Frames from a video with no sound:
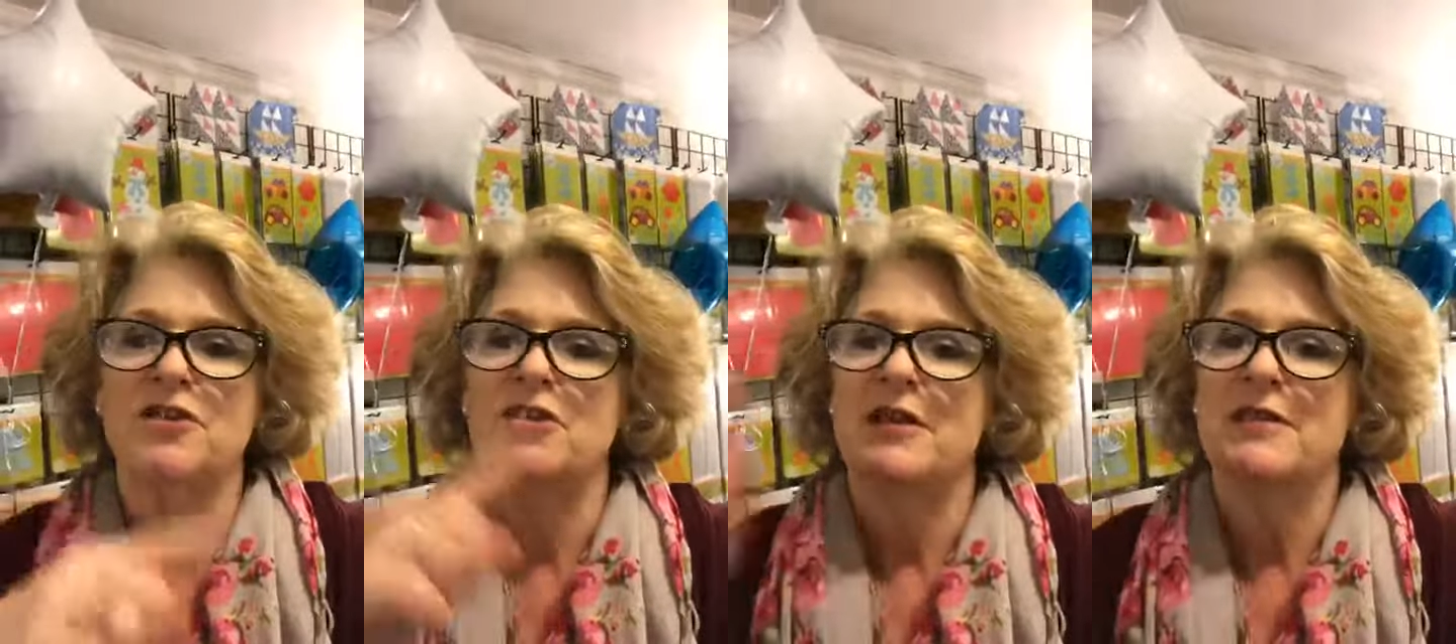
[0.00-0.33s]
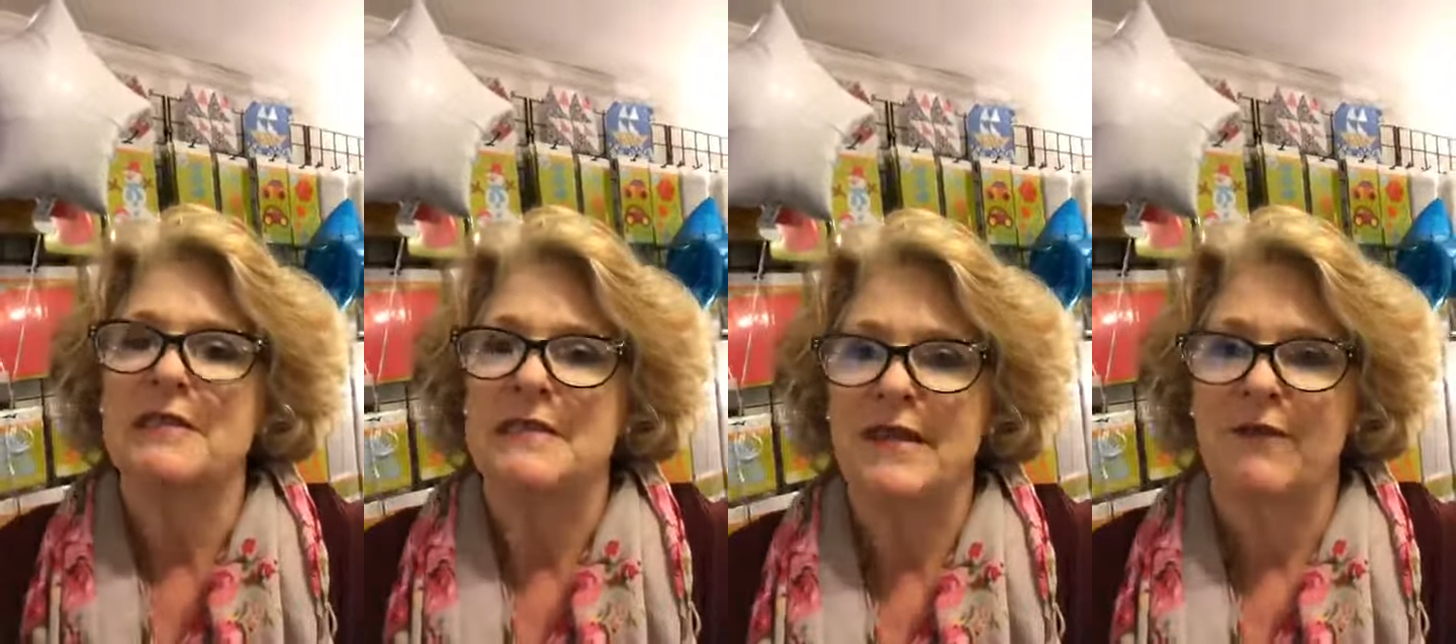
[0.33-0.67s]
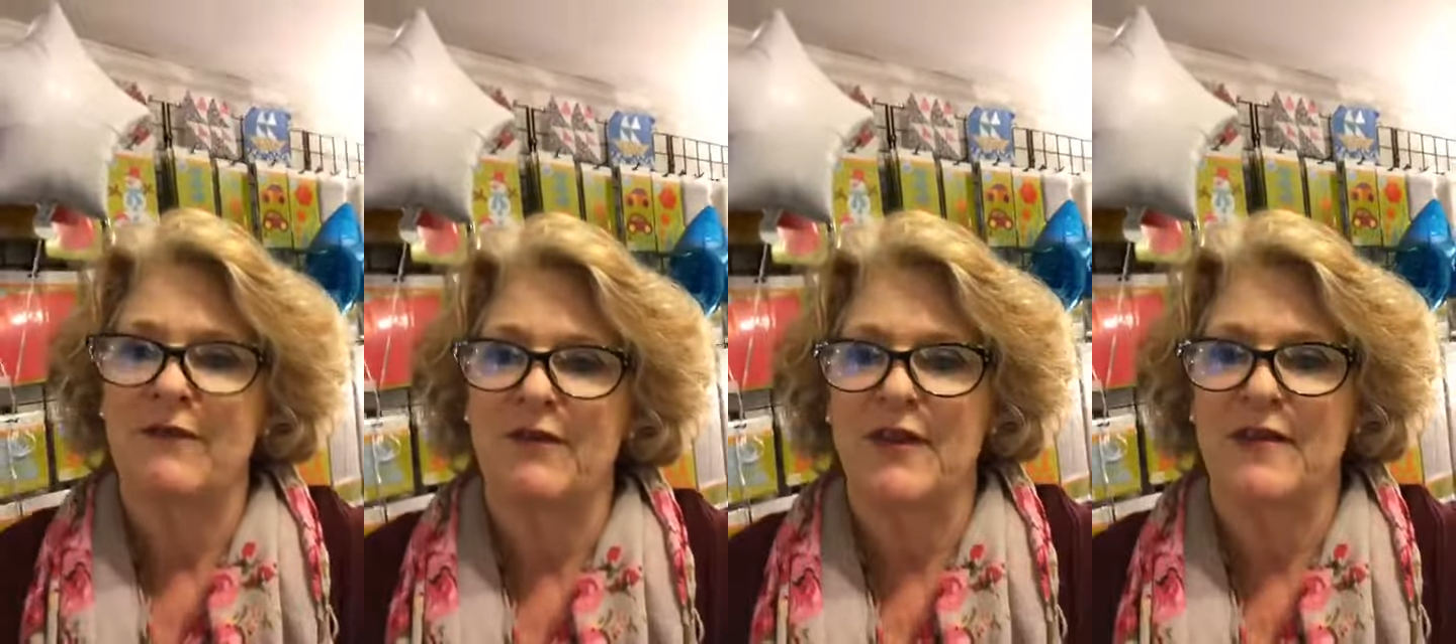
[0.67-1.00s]
guys can see
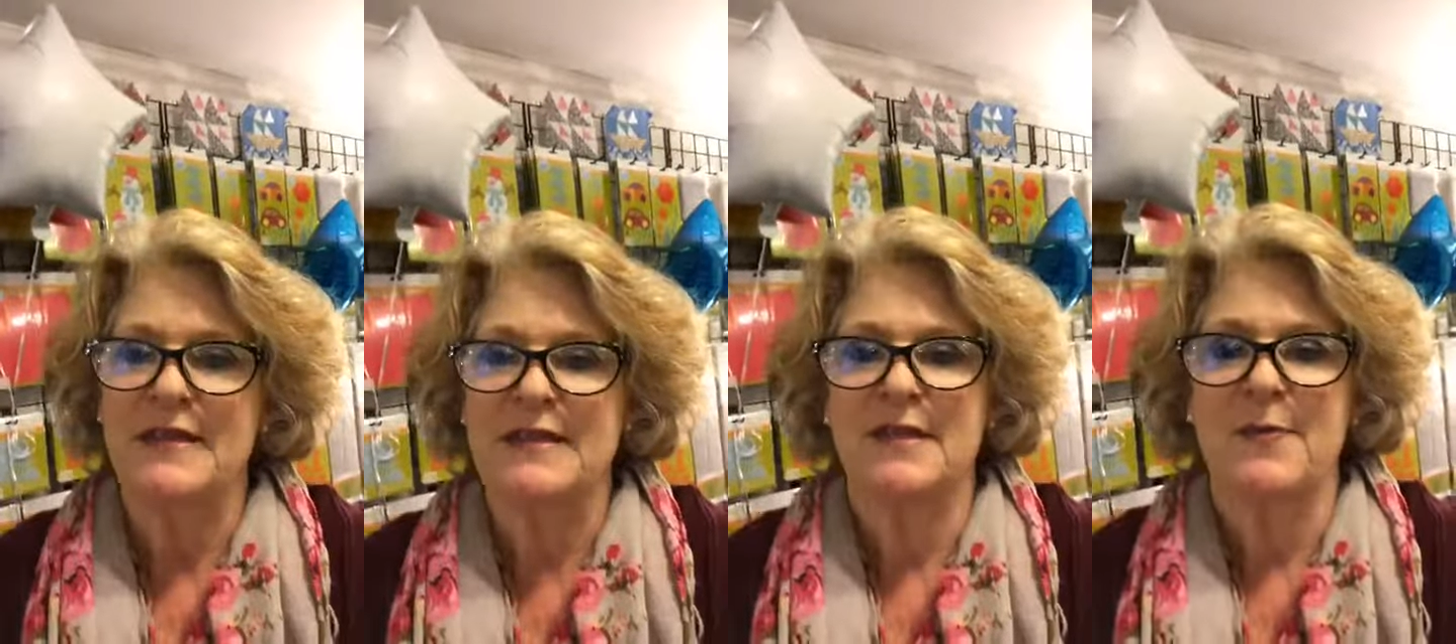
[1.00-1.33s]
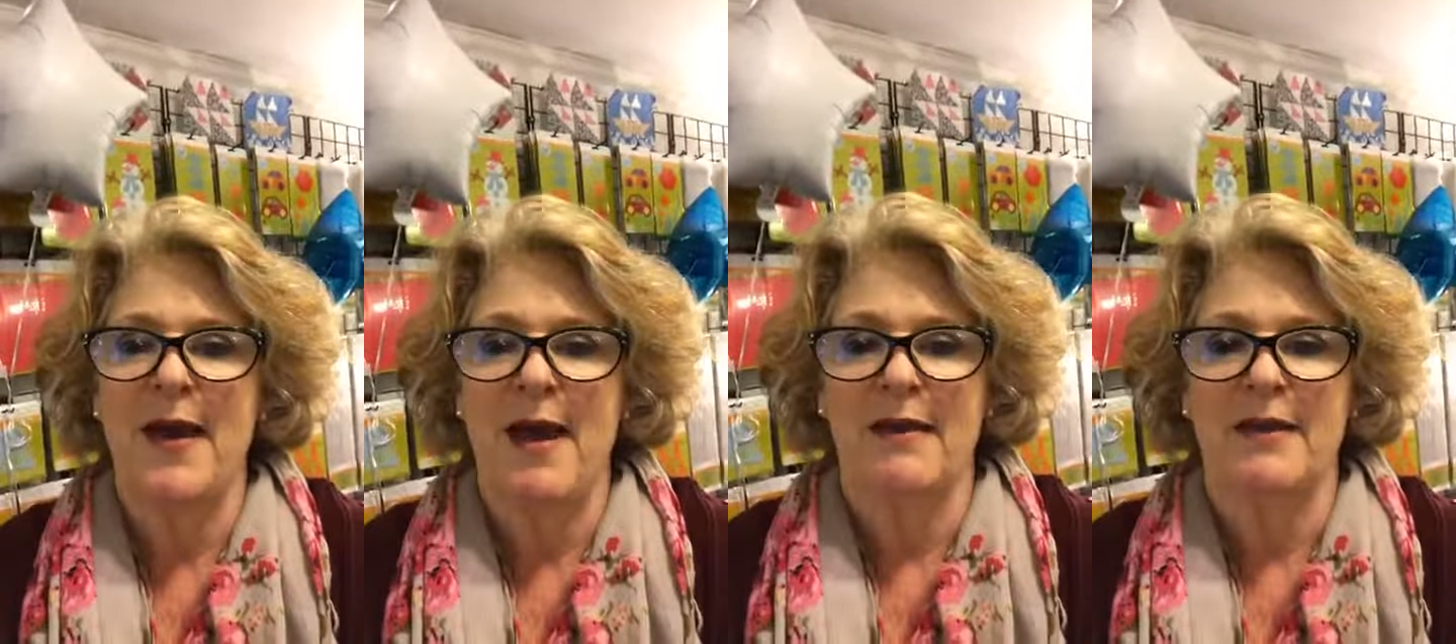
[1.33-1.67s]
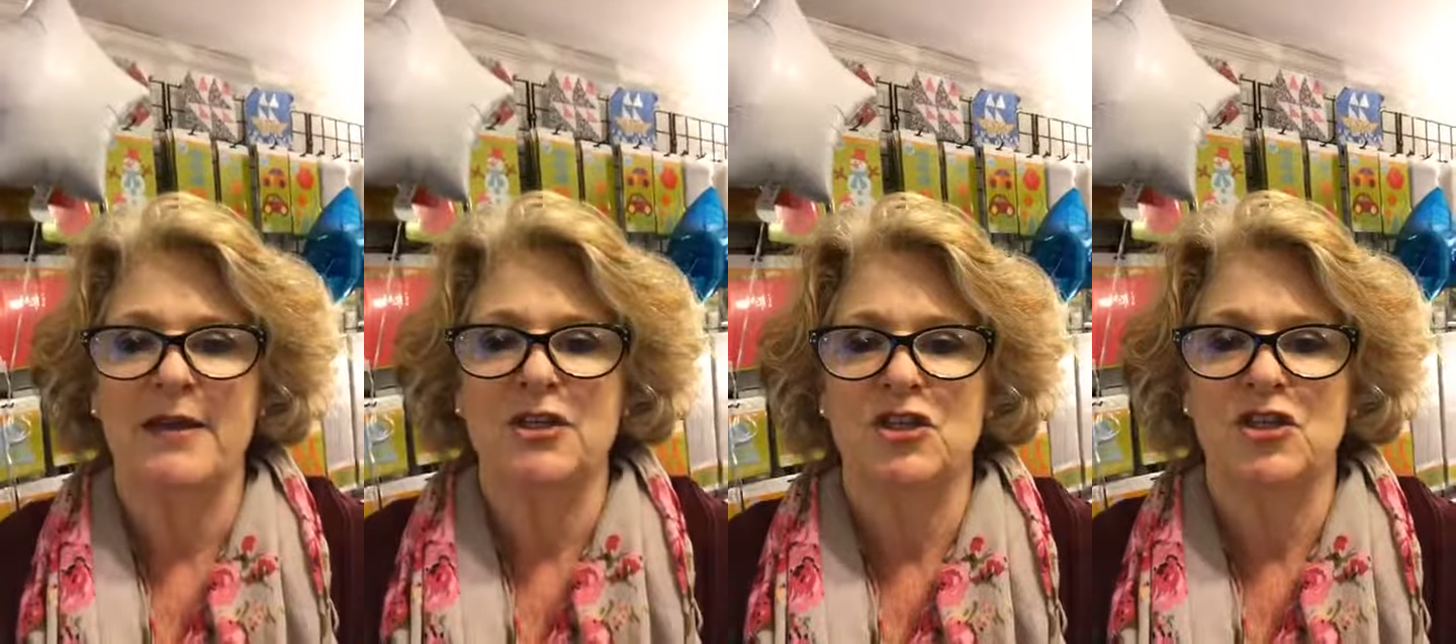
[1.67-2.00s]
everything that's in the
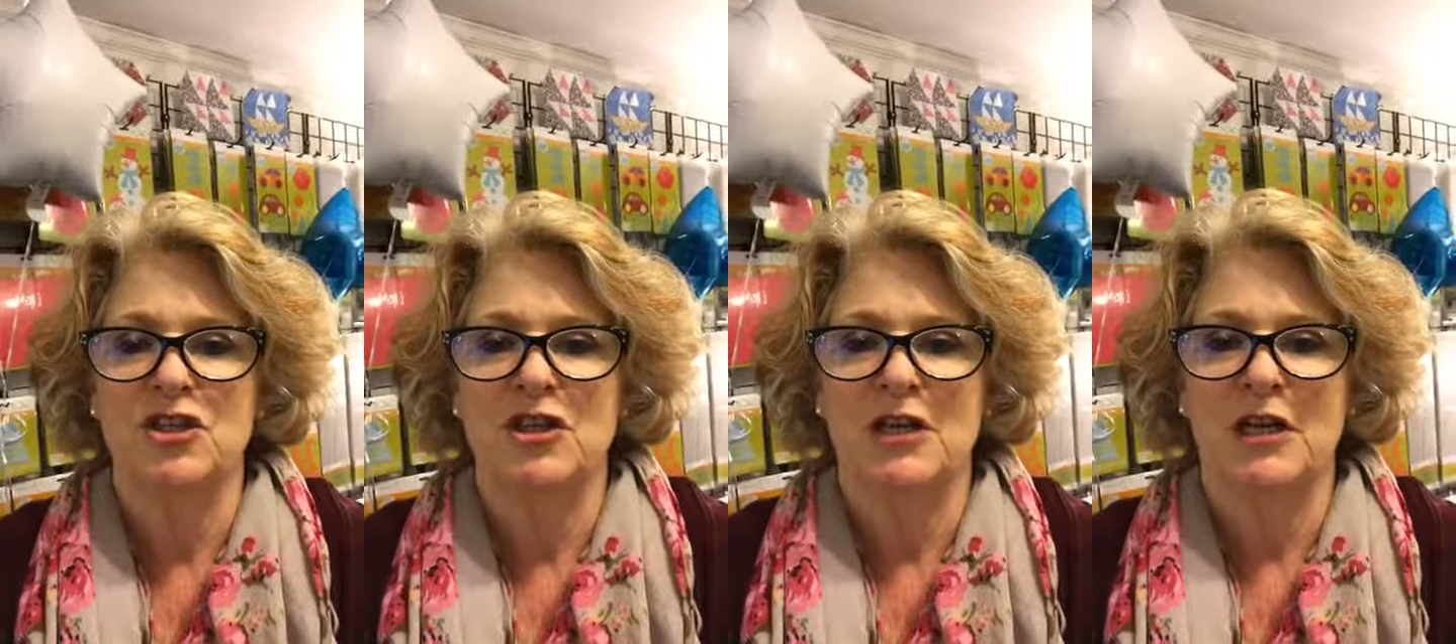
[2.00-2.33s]
package.